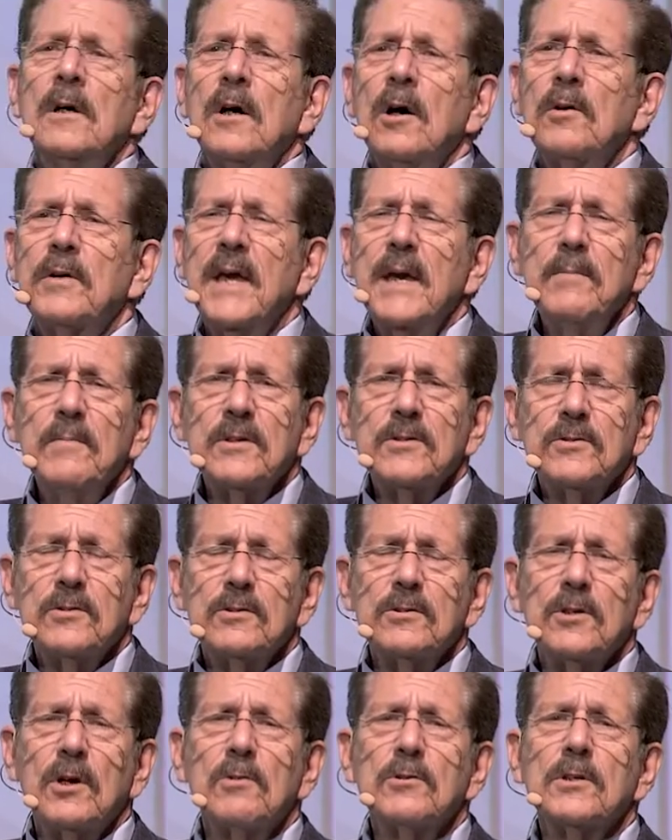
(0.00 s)
Okay,
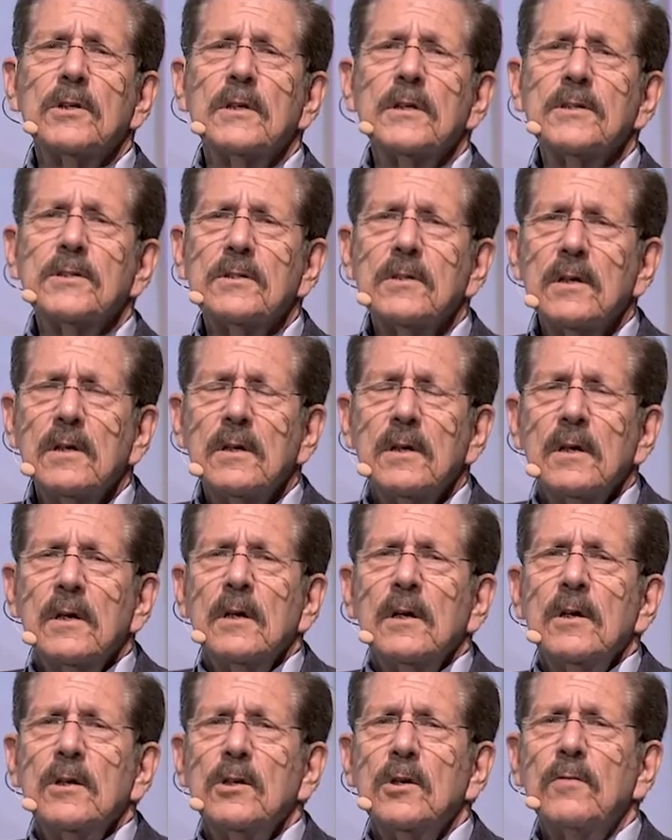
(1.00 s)
Mr. Socialist,
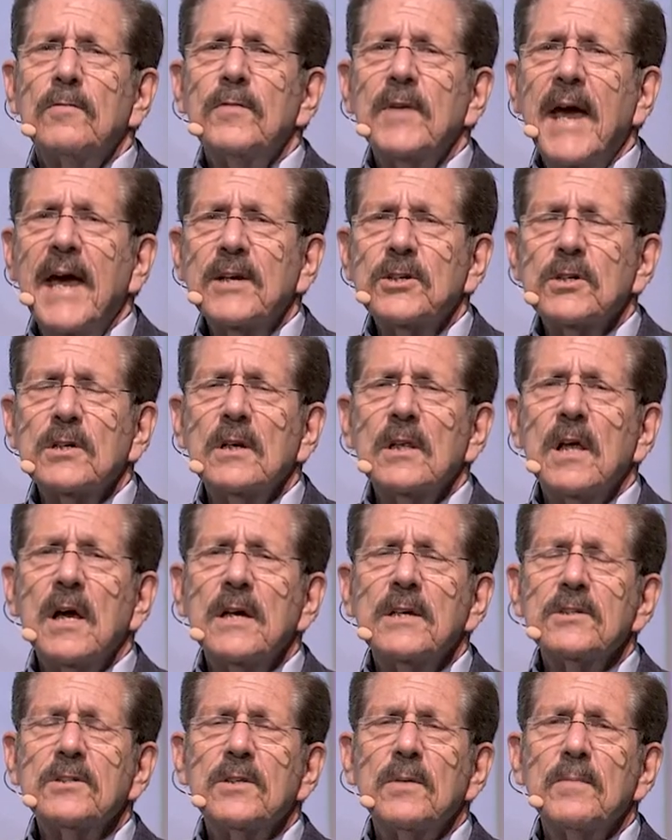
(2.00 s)
you've
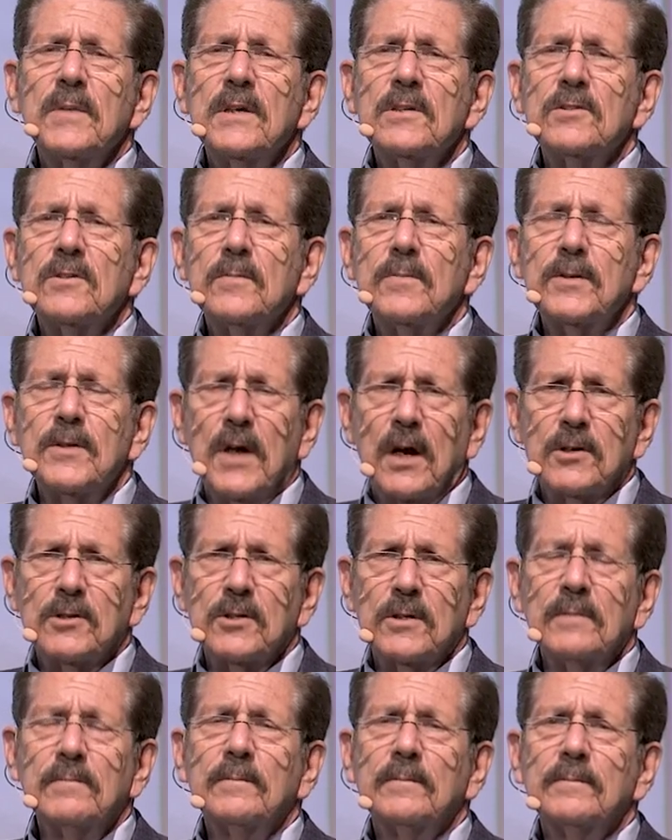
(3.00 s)
nationalized the means of
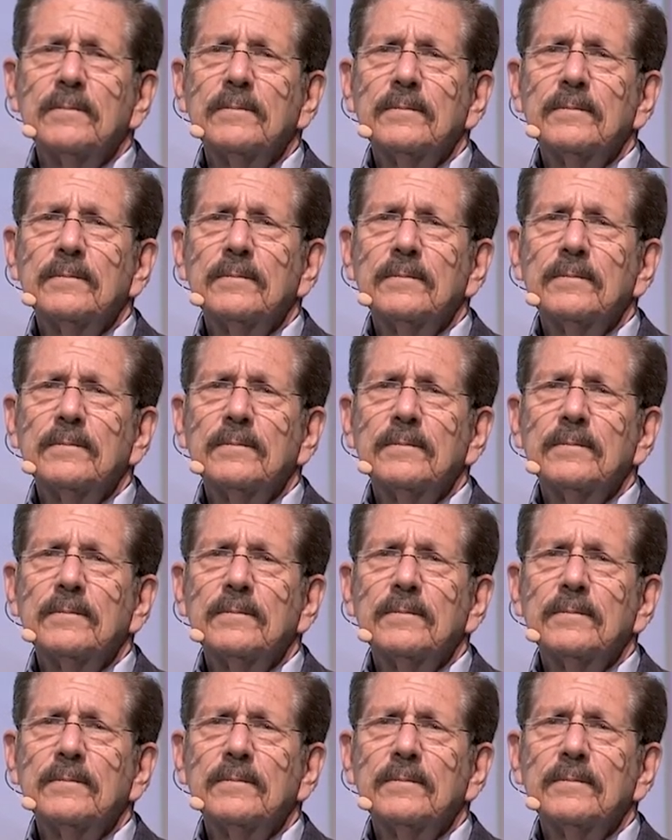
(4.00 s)
production.